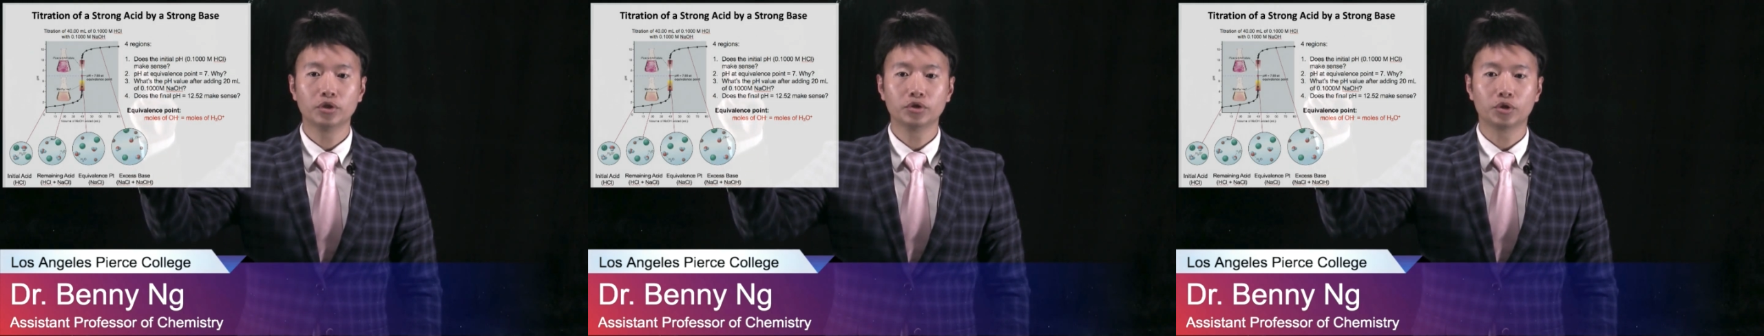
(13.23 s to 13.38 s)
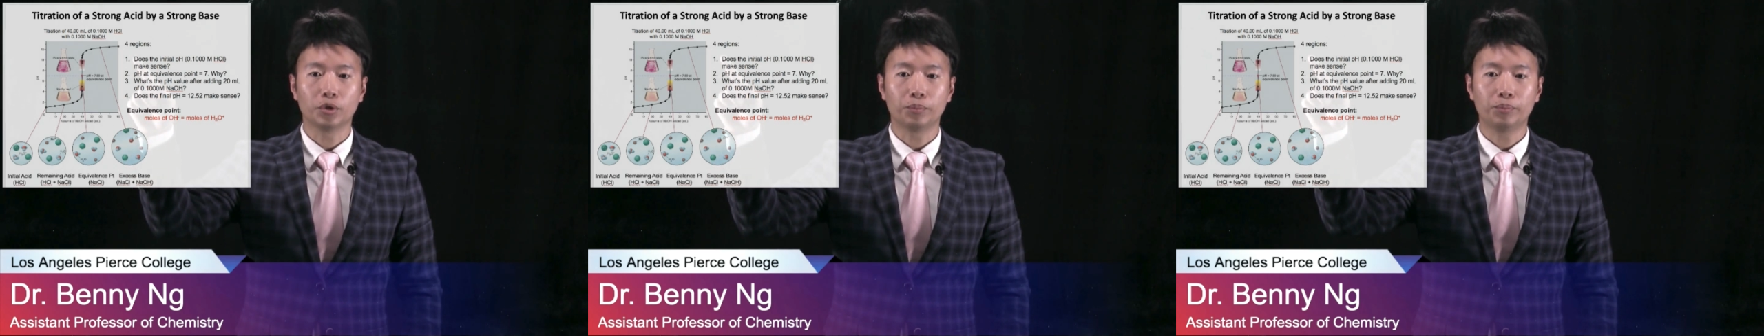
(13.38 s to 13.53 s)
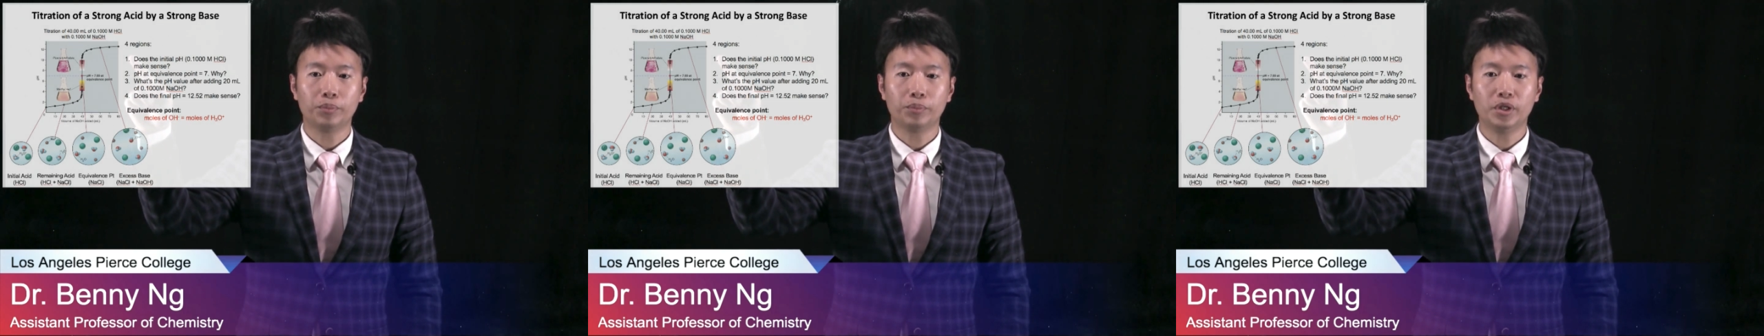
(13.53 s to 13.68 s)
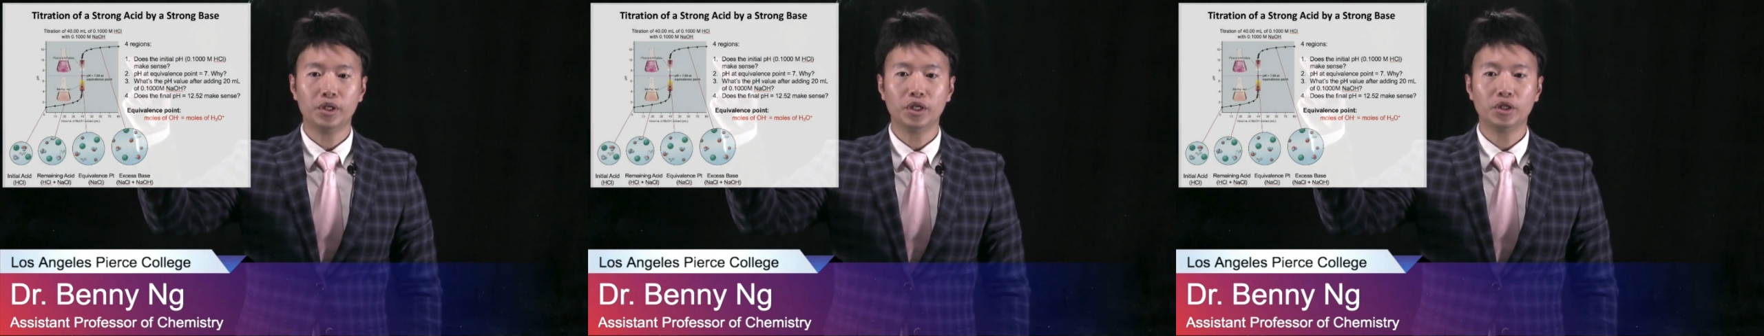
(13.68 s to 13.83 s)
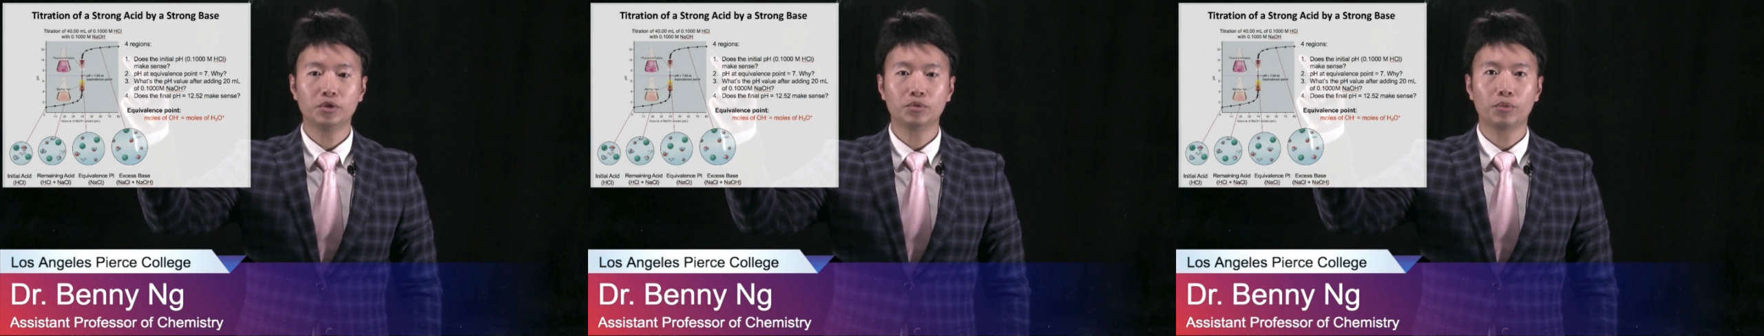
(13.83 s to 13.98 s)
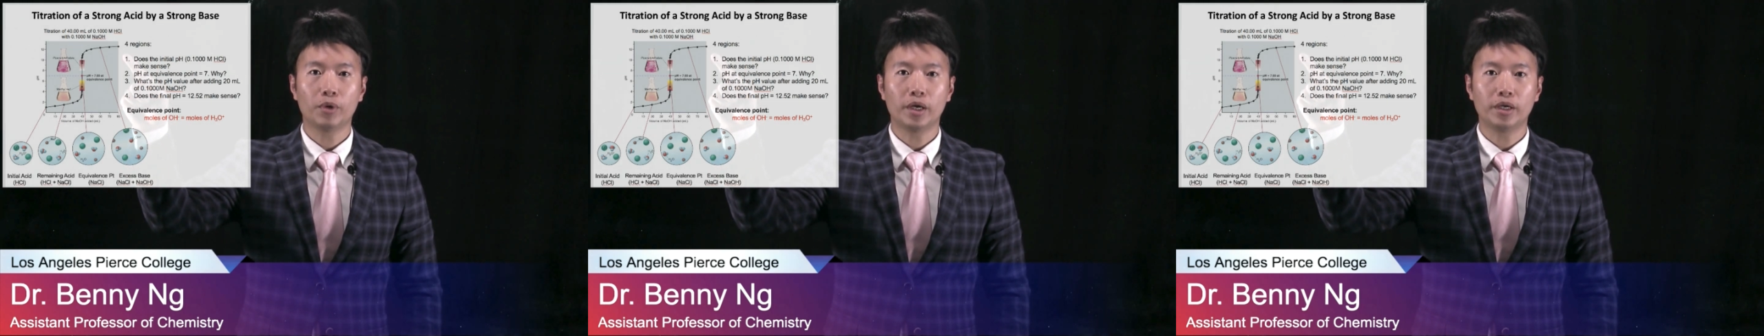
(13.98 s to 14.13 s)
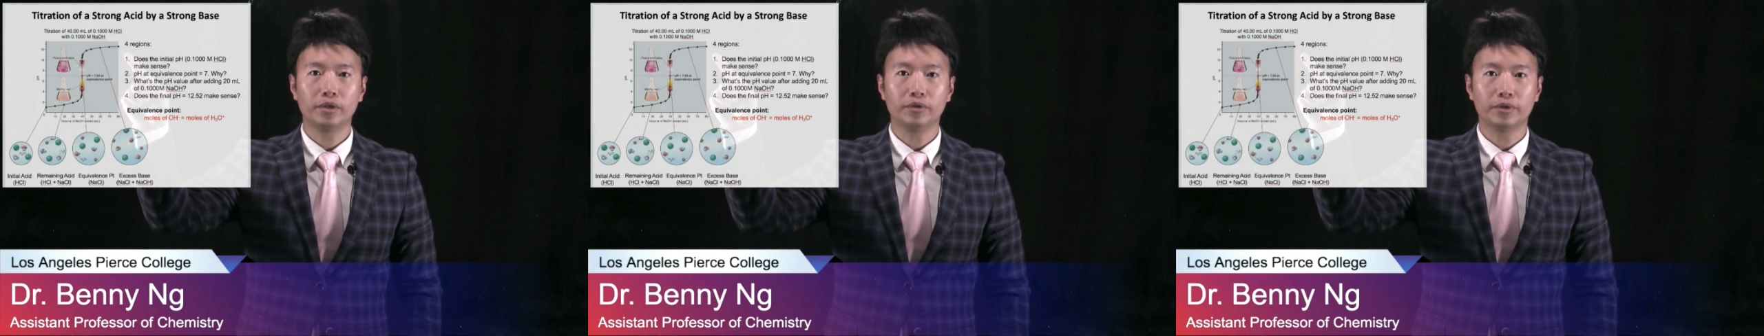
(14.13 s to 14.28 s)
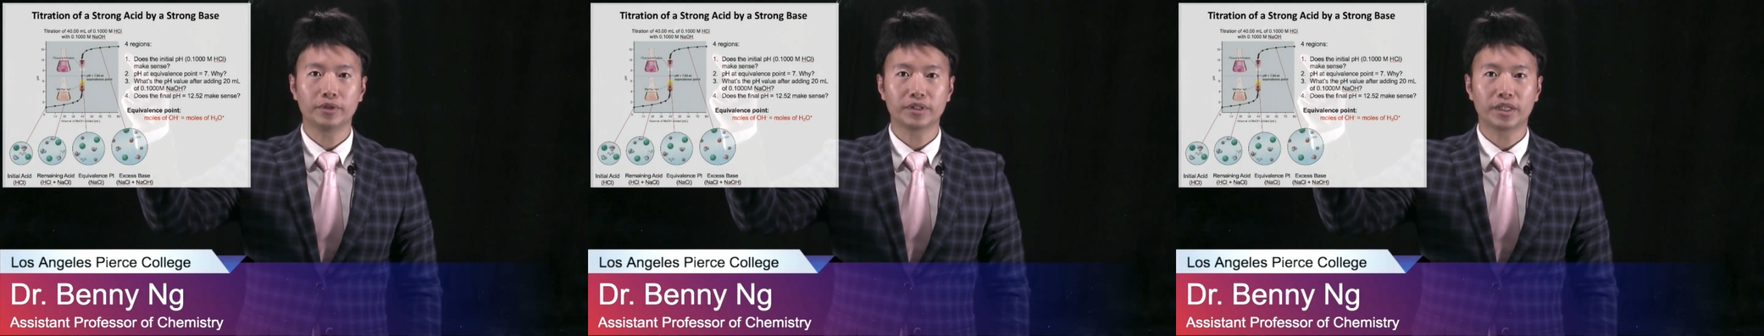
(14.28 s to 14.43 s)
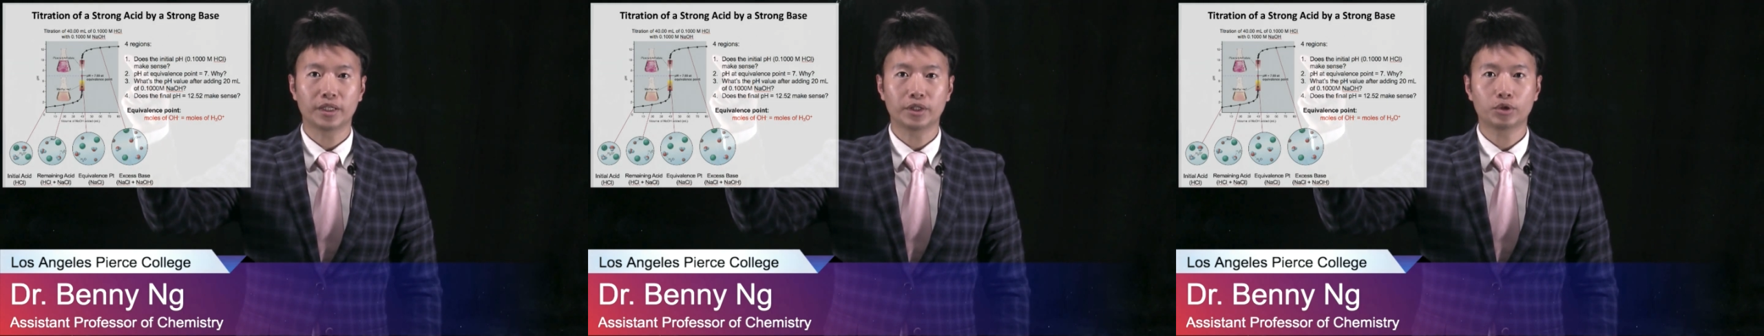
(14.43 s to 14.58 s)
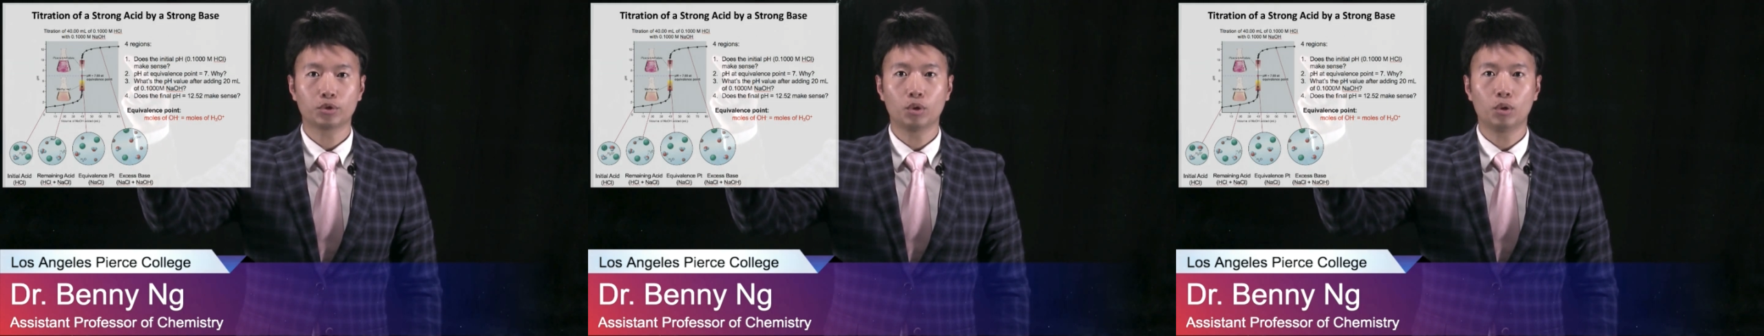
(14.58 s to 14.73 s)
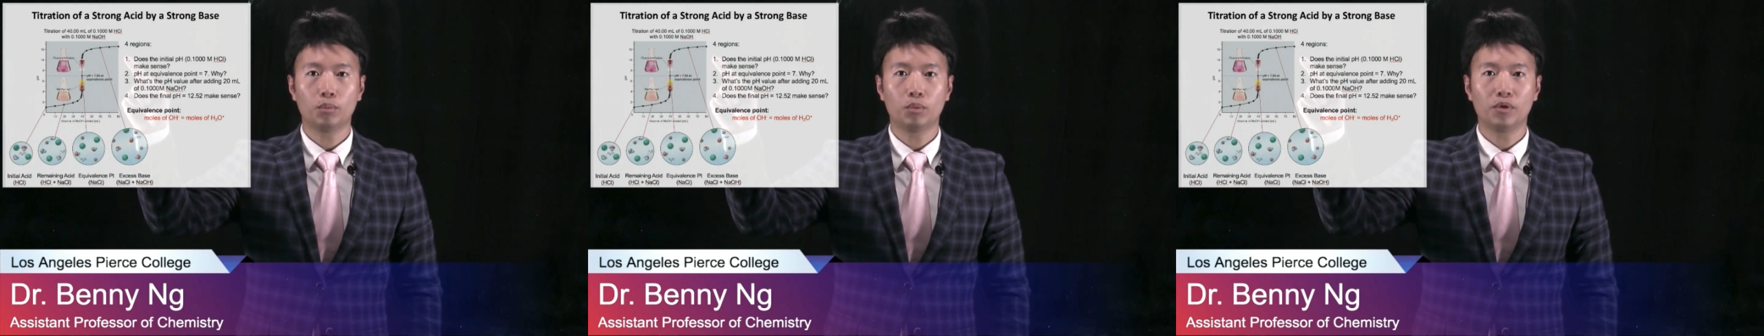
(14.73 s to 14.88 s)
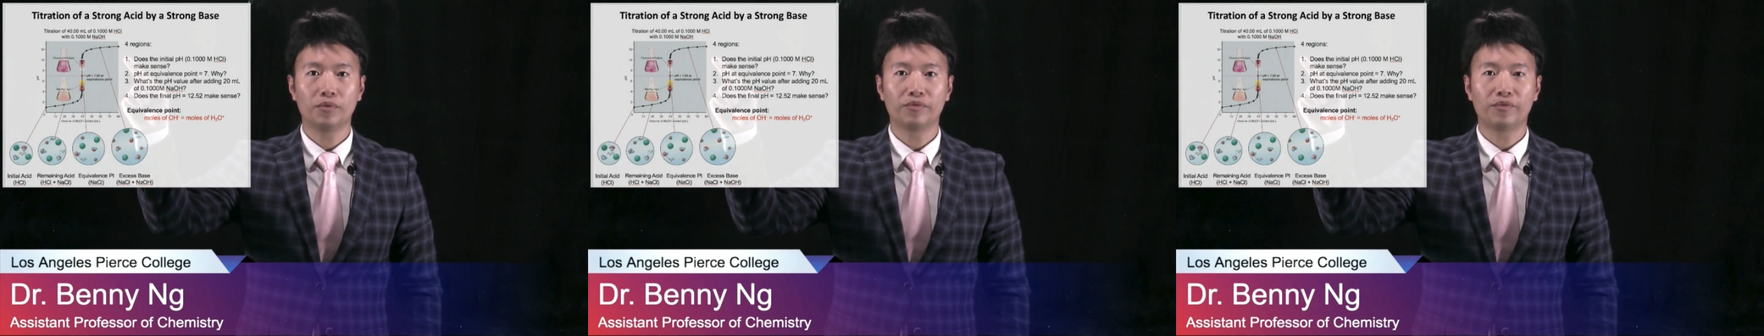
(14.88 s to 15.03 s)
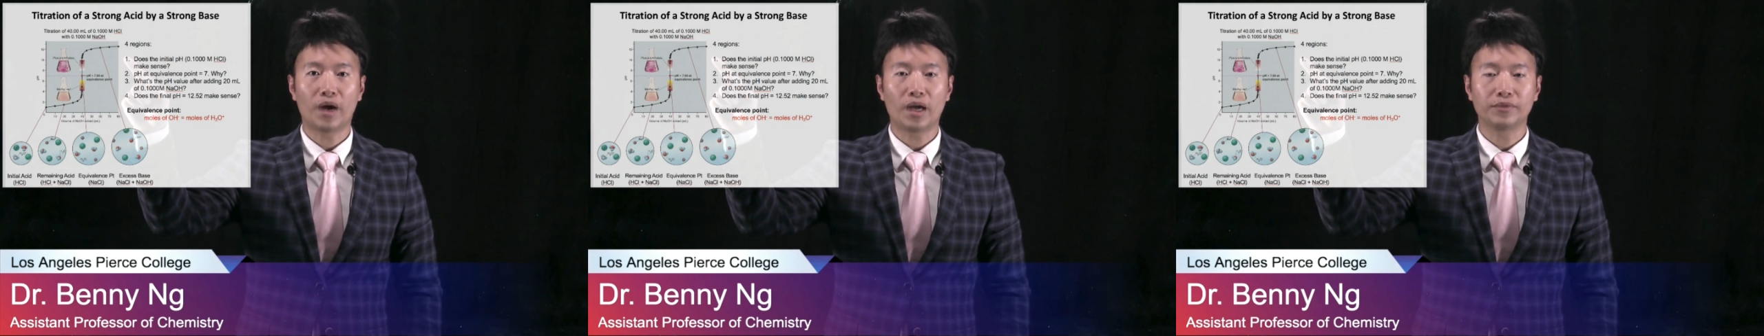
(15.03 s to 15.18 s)
the pH value is at
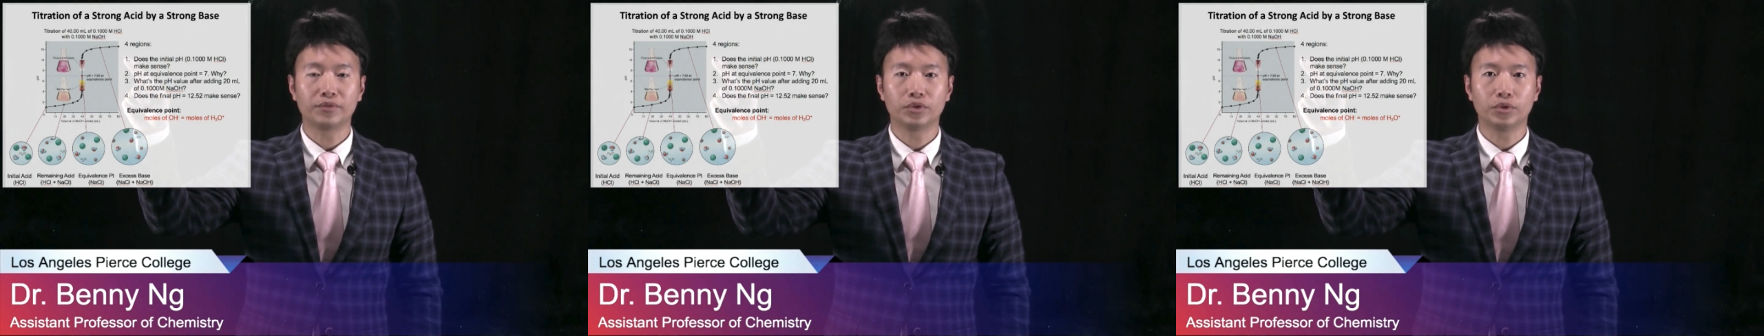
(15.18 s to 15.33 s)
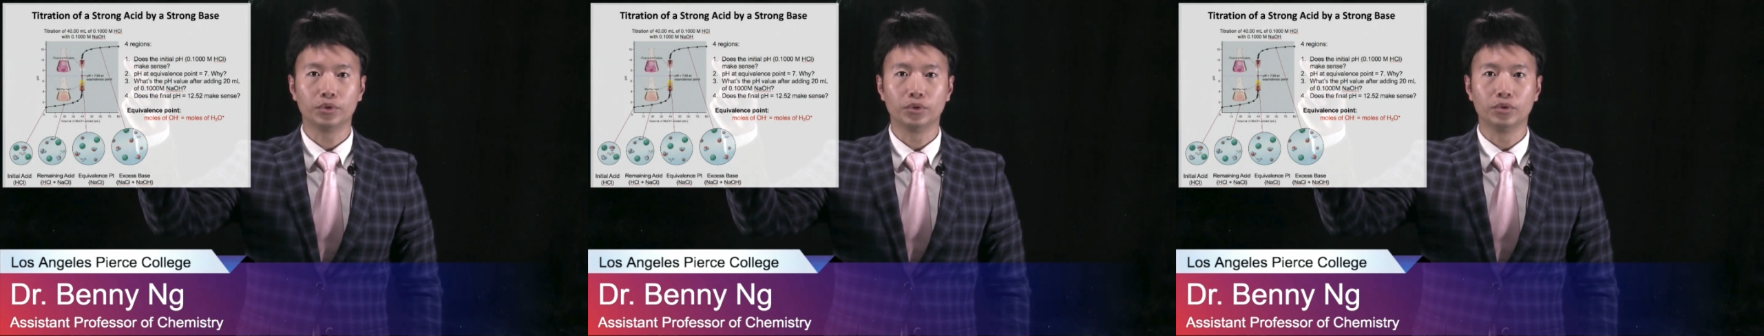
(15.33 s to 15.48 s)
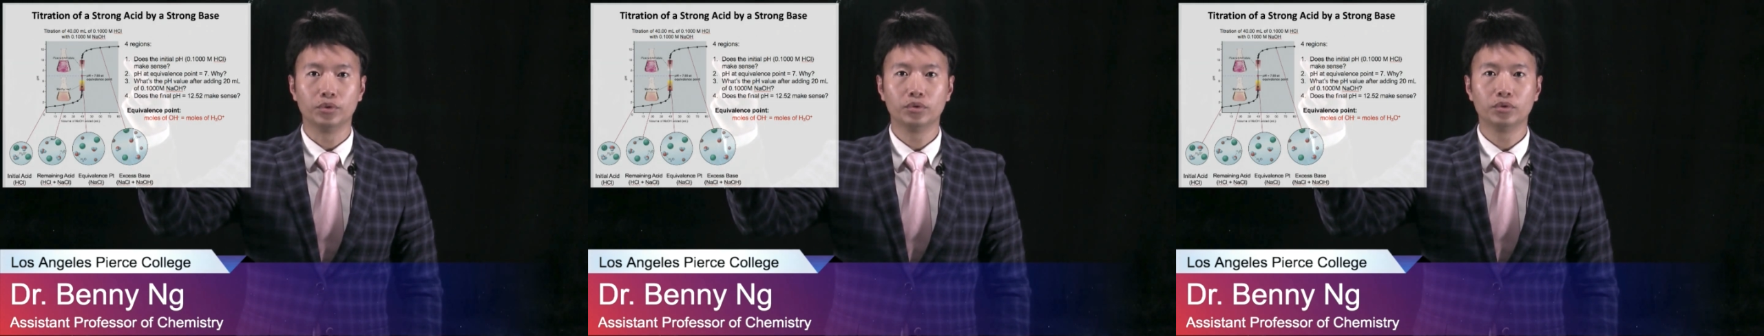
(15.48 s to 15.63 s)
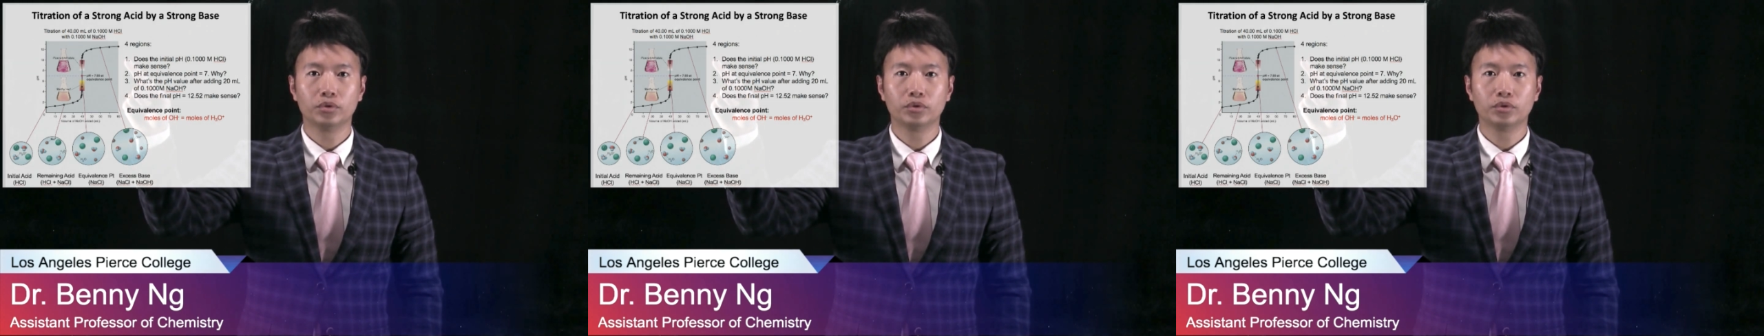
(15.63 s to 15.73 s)
12.52.